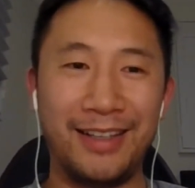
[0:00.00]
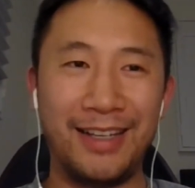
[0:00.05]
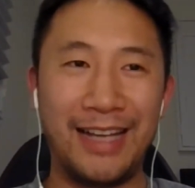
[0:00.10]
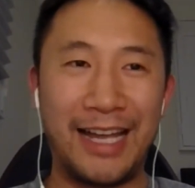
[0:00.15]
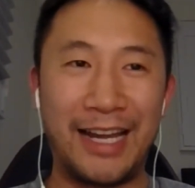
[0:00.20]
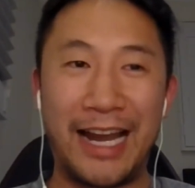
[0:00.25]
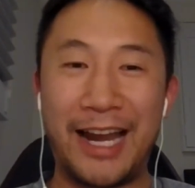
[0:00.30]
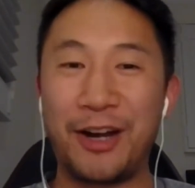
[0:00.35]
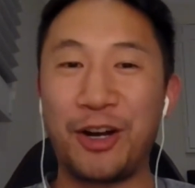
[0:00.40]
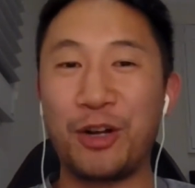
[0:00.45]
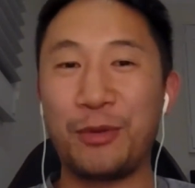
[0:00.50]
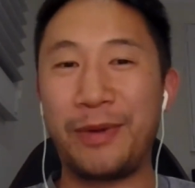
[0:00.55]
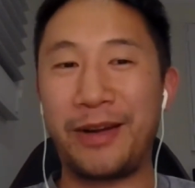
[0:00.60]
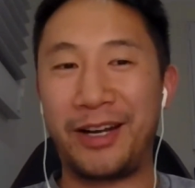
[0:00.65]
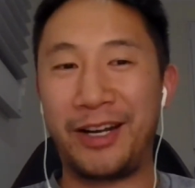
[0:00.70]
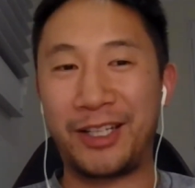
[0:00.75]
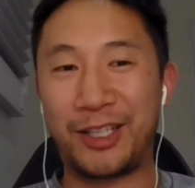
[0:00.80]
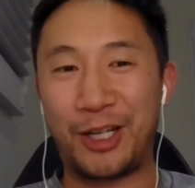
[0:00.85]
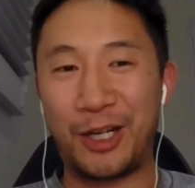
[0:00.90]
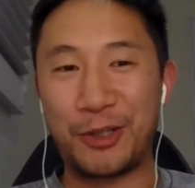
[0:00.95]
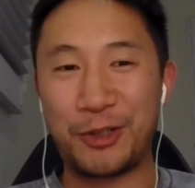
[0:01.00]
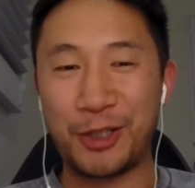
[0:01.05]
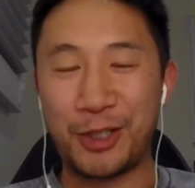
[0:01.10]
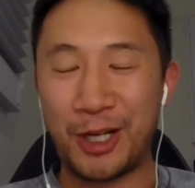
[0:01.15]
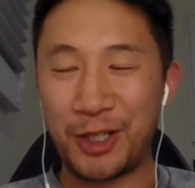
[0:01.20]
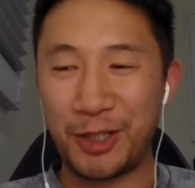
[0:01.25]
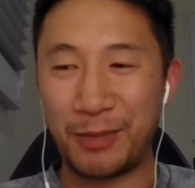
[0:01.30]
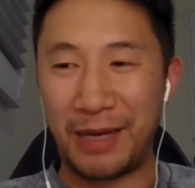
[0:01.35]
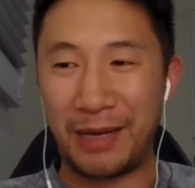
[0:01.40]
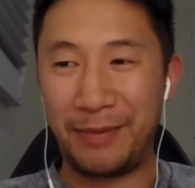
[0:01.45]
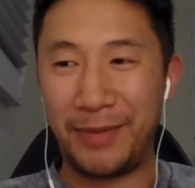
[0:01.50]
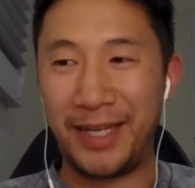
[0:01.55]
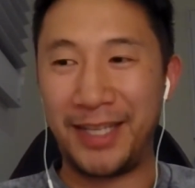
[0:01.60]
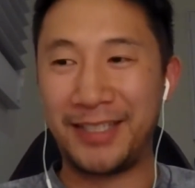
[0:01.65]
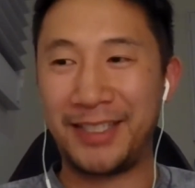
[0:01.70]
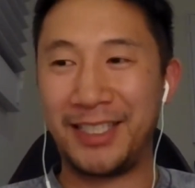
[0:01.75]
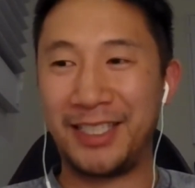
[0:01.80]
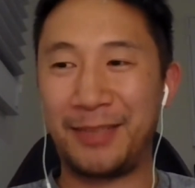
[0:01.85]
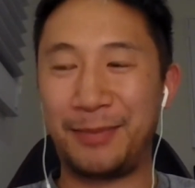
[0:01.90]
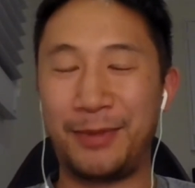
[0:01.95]
I don't know about a country by
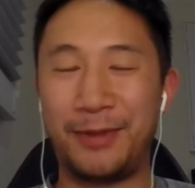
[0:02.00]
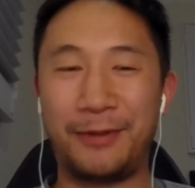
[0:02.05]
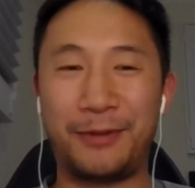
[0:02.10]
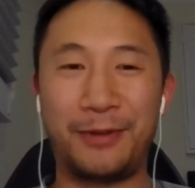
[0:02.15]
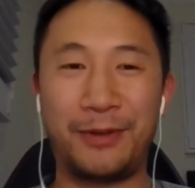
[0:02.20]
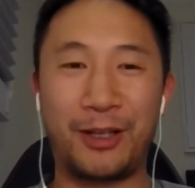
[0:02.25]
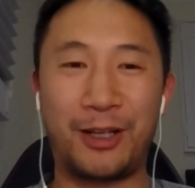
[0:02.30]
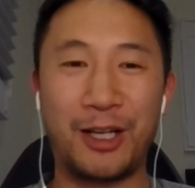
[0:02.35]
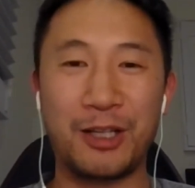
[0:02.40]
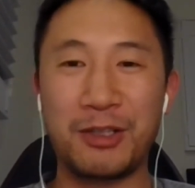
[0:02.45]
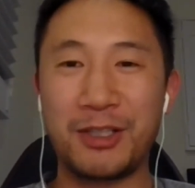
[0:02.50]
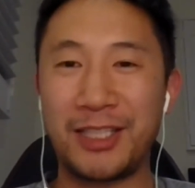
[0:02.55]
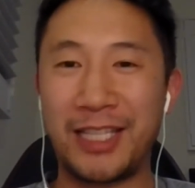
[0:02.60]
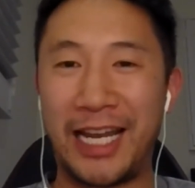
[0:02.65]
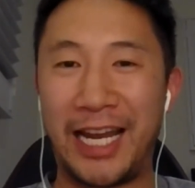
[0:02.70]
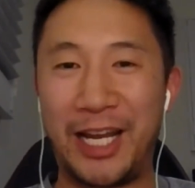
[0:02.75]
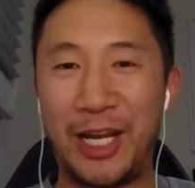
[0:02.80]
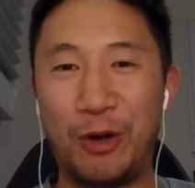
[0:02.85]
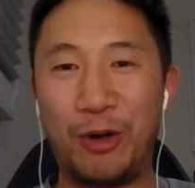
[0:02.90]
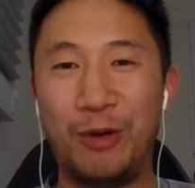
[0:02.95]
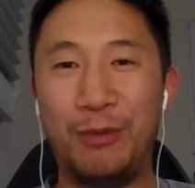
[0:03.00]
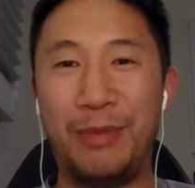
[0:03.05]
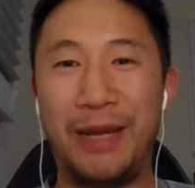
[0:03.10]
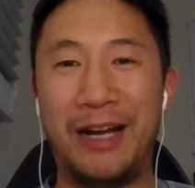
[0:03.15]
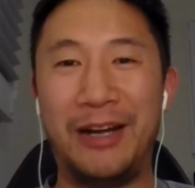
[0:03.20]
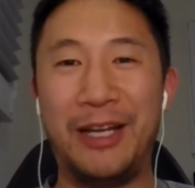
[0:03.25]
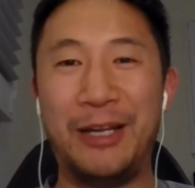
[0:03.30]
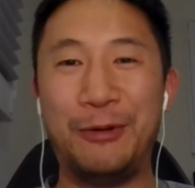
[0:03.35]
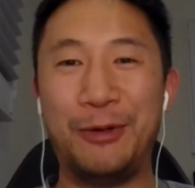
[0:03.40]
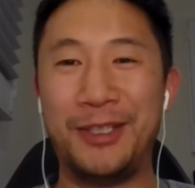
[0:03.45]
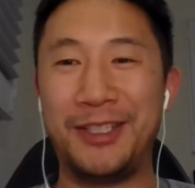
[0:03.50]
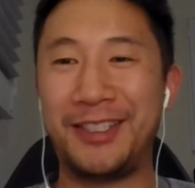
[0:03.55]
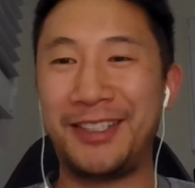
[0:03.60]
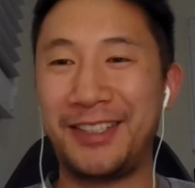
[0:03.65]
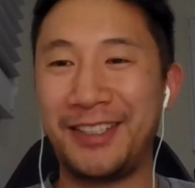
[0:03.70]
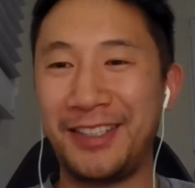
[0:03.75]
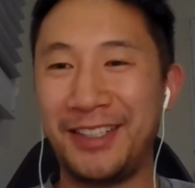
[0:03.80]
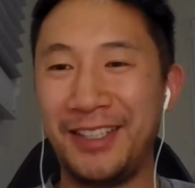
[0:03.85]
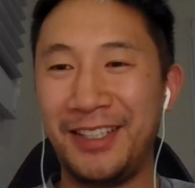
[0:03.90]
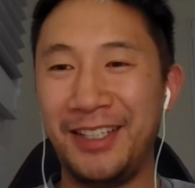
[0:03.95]
basis, but for the countries that I know about, it
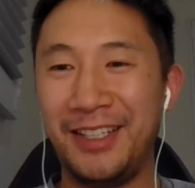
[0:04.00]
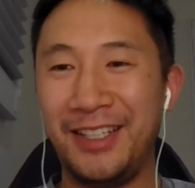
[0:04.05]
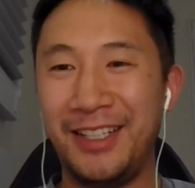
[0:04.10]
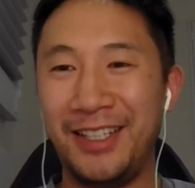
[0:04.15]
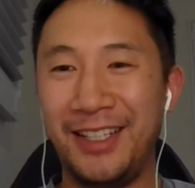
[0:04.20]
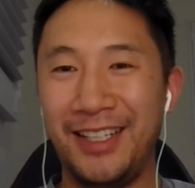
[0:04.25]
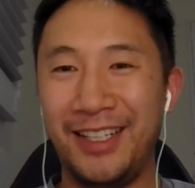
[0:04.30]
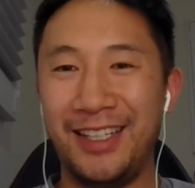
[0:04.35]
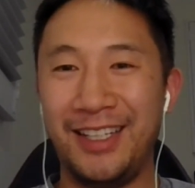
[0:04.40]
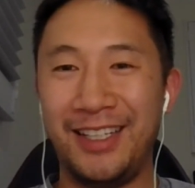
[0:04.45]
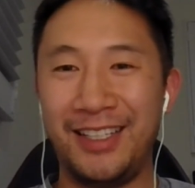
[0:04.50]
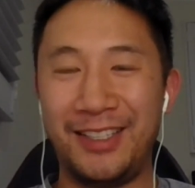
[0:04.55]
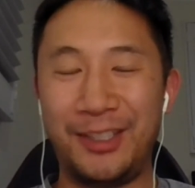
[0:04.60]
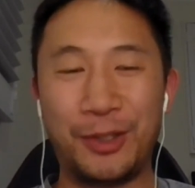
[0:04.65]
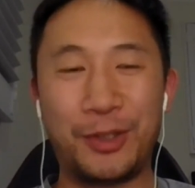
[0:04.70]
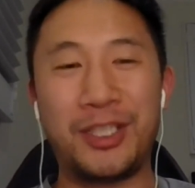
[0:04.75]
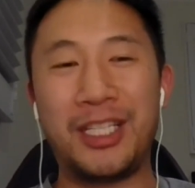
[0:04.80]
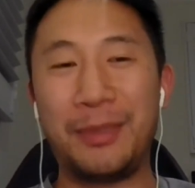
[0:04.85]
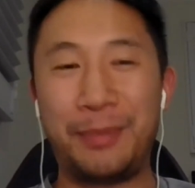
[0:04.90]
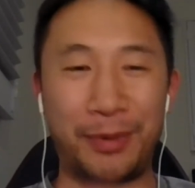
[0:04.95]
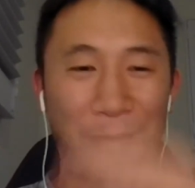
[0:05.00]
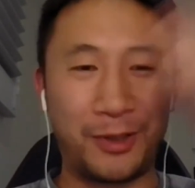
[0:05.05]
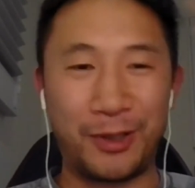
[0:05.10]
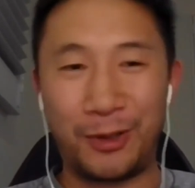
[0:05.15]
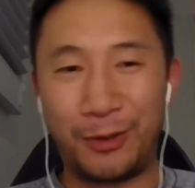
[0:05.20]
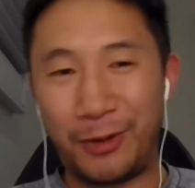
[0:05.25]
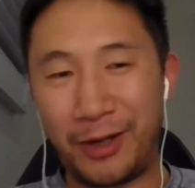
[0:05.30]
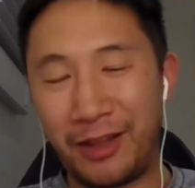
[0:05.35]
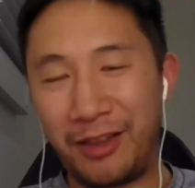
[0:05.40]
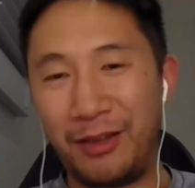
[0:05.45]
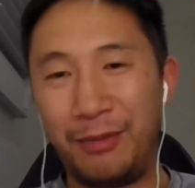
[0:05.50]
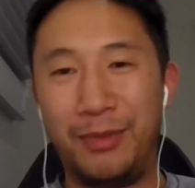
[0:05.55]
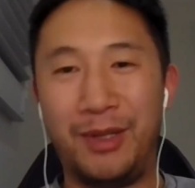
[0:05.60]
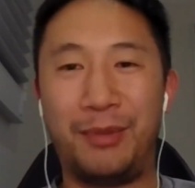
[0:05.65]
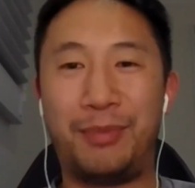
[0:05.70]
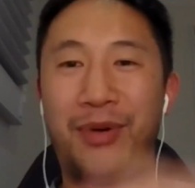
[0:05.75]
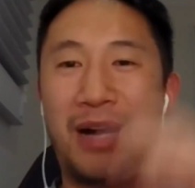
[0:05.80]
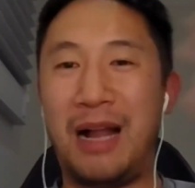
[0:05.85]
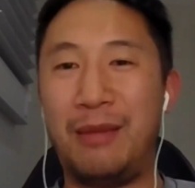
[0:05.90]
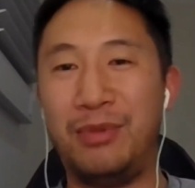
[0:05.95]
was your typical run of the
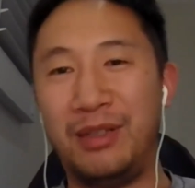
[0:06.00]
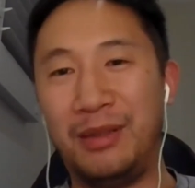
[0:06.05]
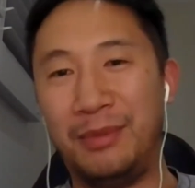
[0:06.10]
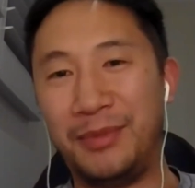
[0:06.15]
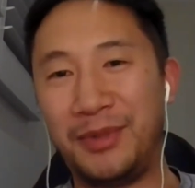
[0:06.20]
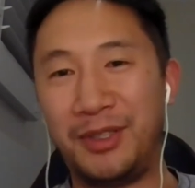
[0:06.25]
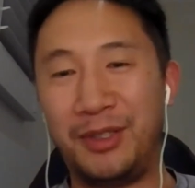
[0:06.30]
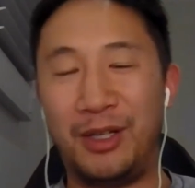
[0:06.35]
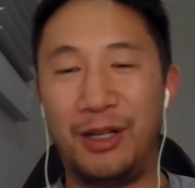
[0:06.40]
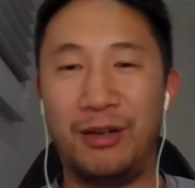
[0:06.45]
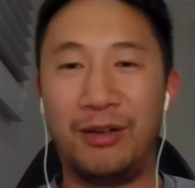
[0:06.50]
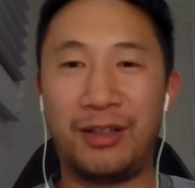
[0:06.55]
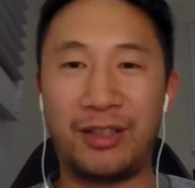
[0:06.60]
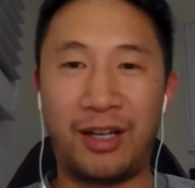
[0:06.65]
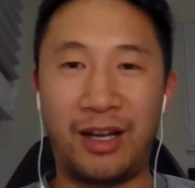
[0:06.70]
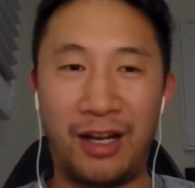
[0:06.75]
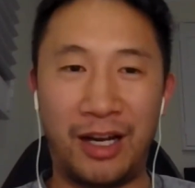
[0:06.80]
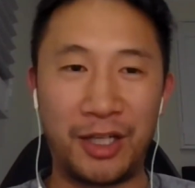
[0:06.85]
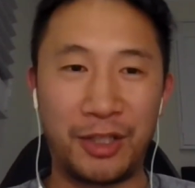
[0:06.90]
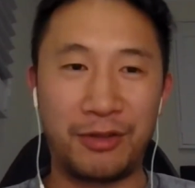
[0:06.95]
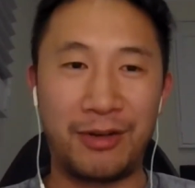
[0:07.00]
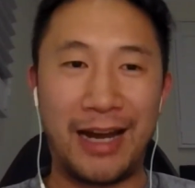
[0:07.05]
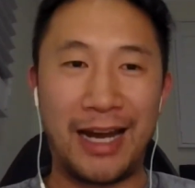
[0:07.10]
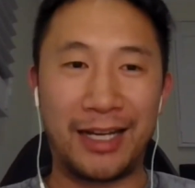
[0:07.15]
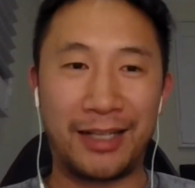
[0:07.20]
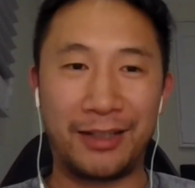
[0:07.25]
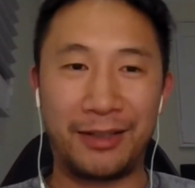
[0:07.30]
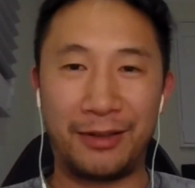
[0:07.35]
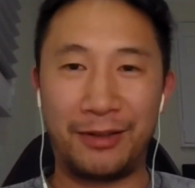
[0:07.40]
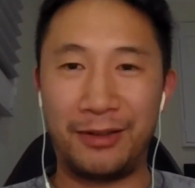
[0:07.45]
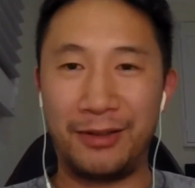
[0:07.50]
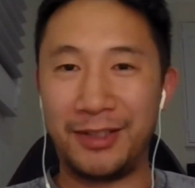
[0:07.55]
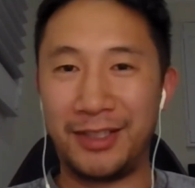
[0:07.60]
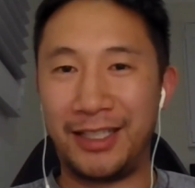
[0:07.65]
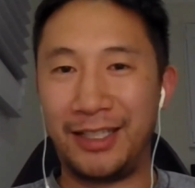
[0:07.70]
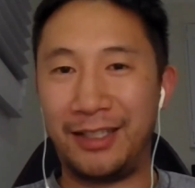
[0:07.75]
mill problems, contractors